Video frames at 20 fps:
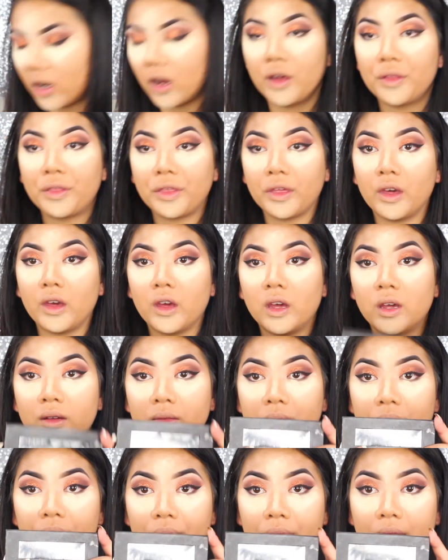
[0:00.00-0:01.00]
Are the
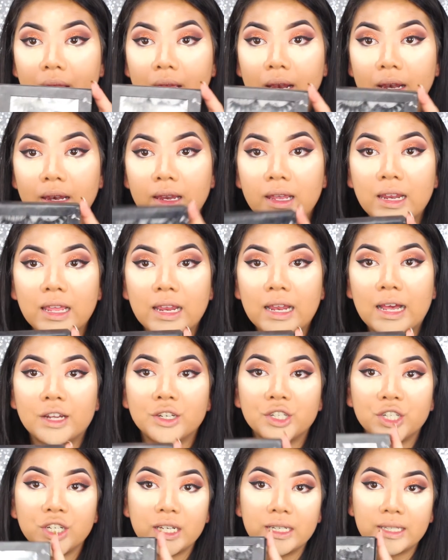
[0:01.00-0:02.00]
Lily
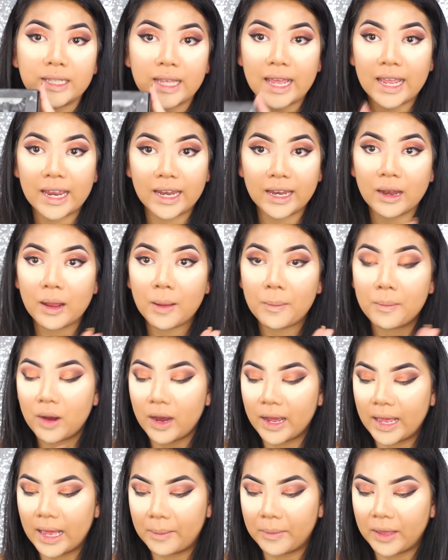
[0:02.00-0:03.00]
Lashes in
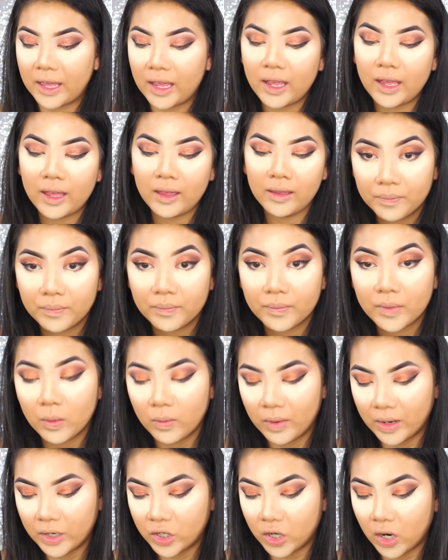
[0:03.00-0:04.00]
Miami,
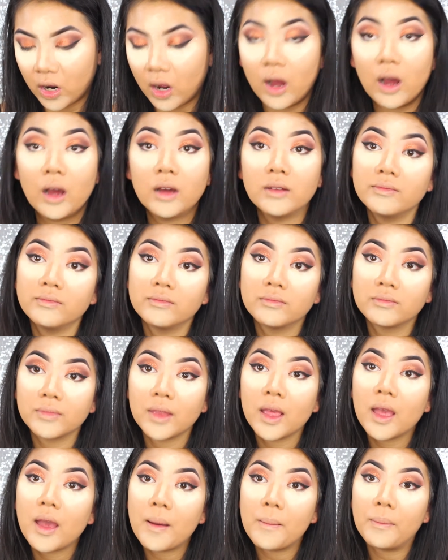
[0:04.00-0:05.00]
which are
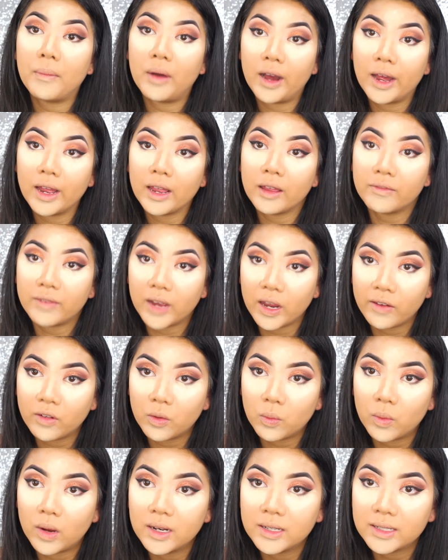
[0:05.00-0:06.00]
my
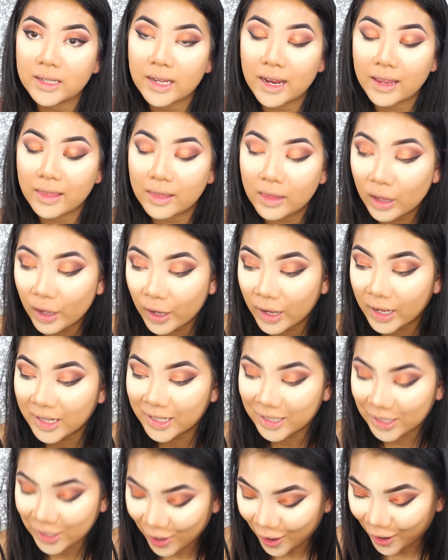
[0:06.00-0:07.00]
favourite ones in the
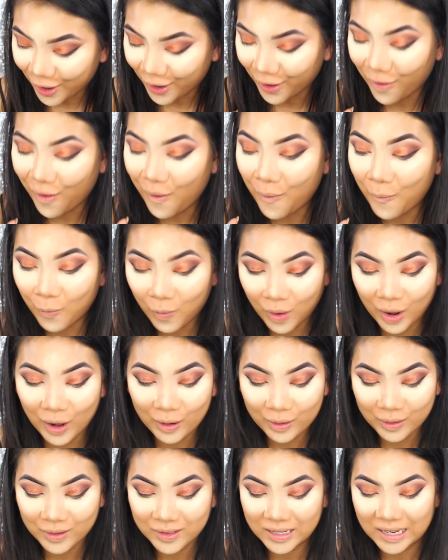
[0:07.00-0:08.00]
entire
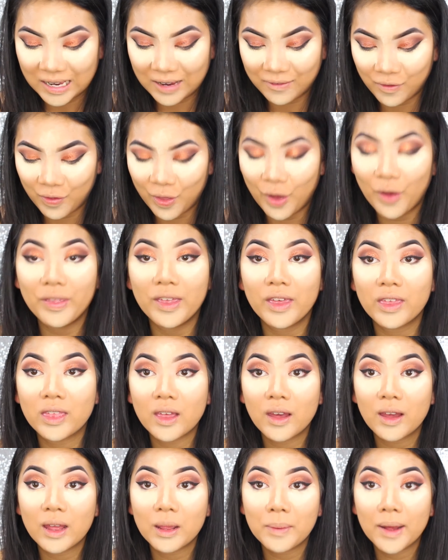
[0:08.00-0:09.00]
world, even though they're
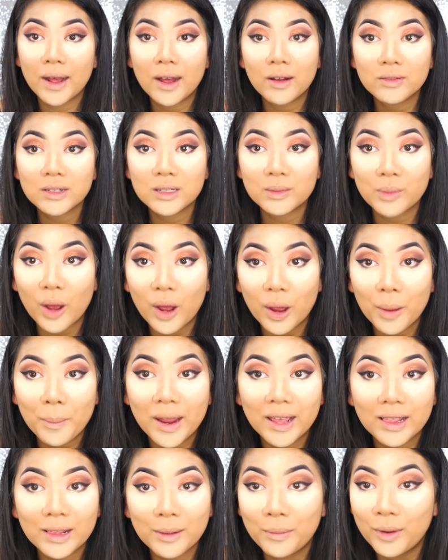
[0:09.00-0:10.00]
£30, but I
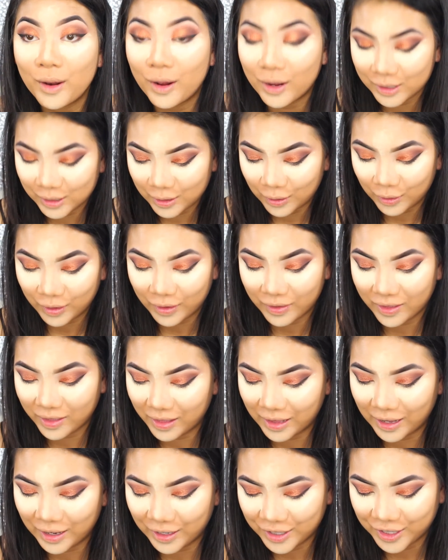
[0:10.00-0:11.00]
make them last longer
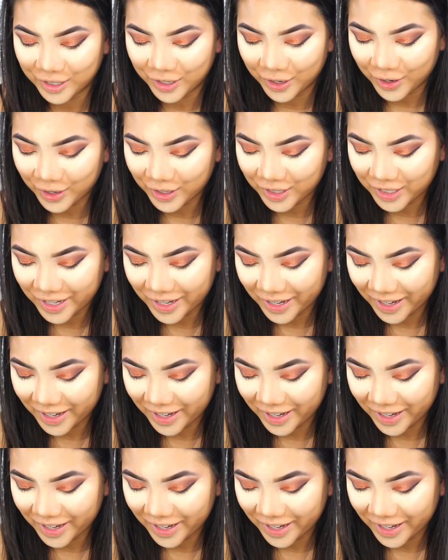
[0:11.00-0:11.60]
than they should.